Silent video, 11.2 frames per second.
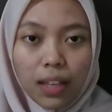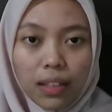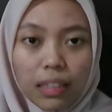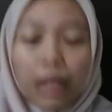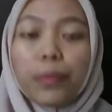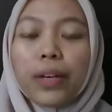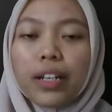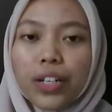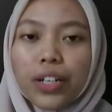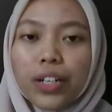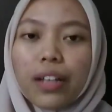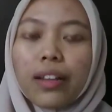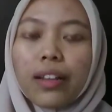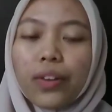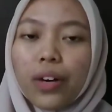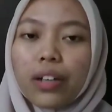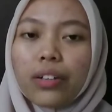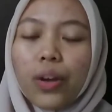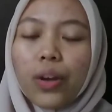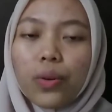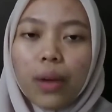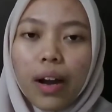I'm pretty sure there are no
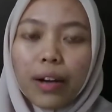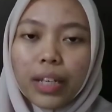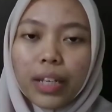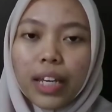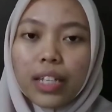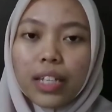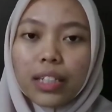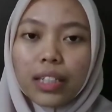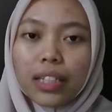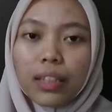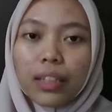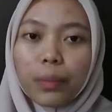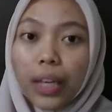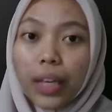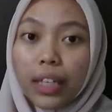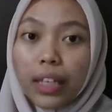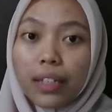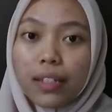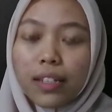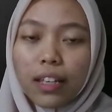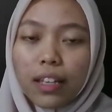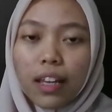harmony, peace,
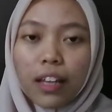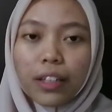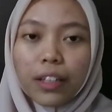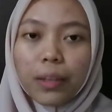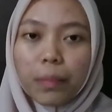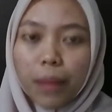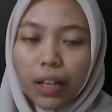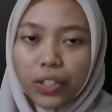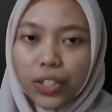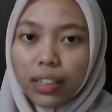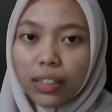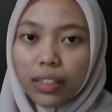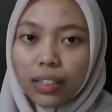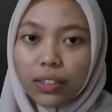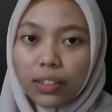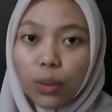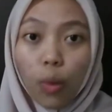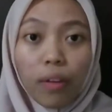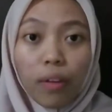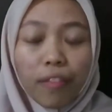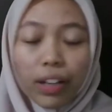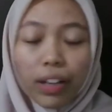compassion, or
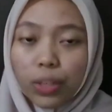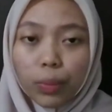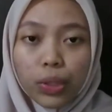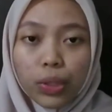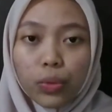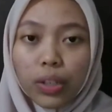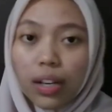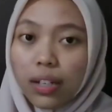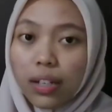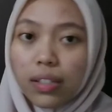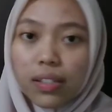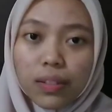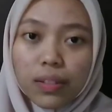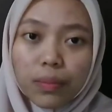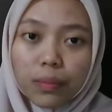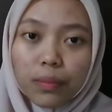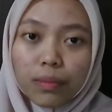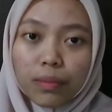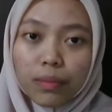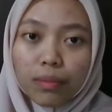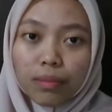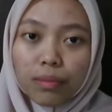affection between us.
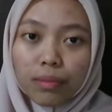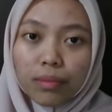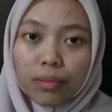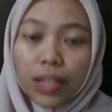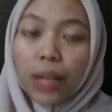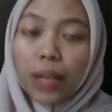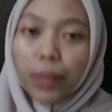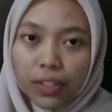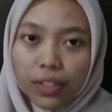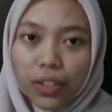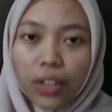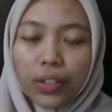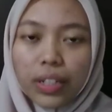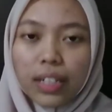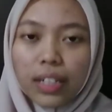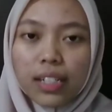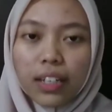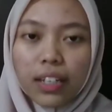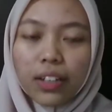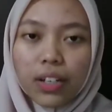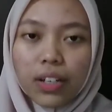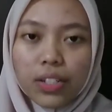Because tolerance can be
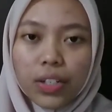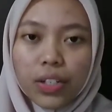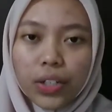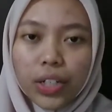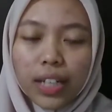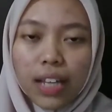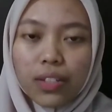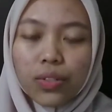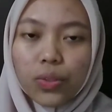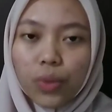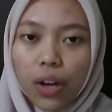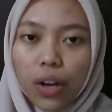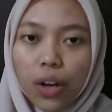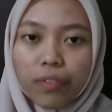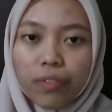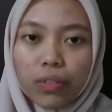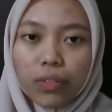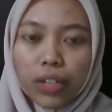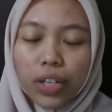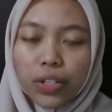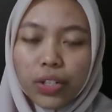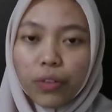considered as a strong
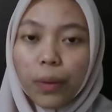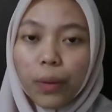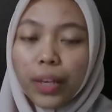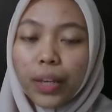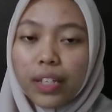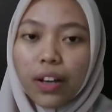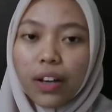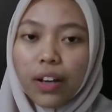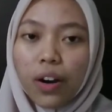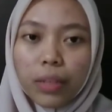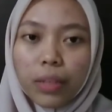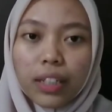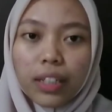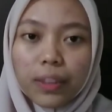foundation for peace and harmony.